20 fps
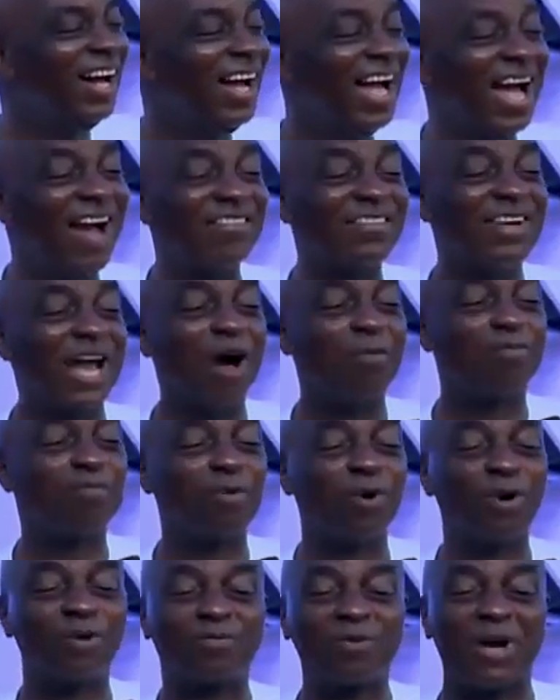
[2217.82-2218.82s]
if they
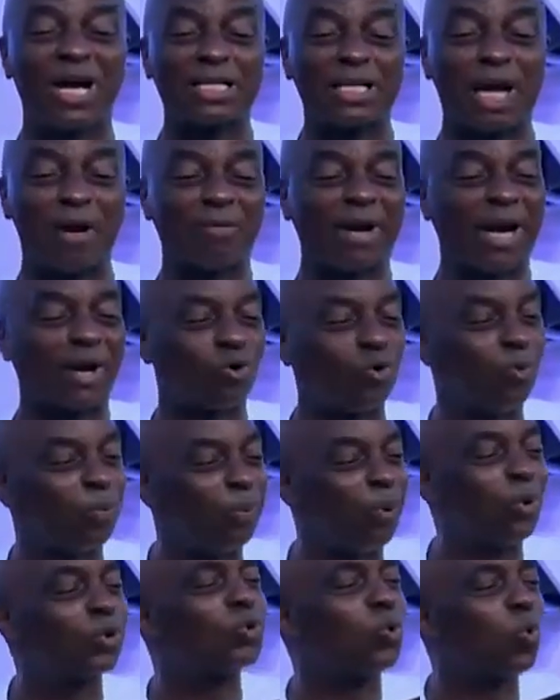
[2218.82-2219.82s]
put faith tabernacle,
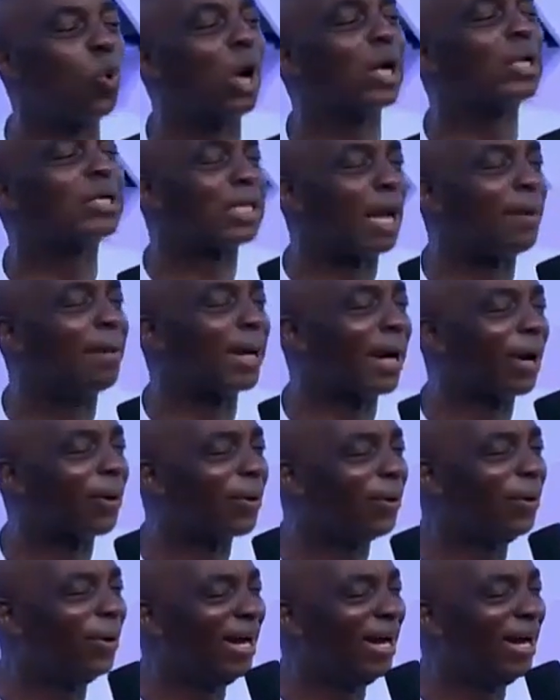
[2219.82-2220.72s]
put word tabernacle.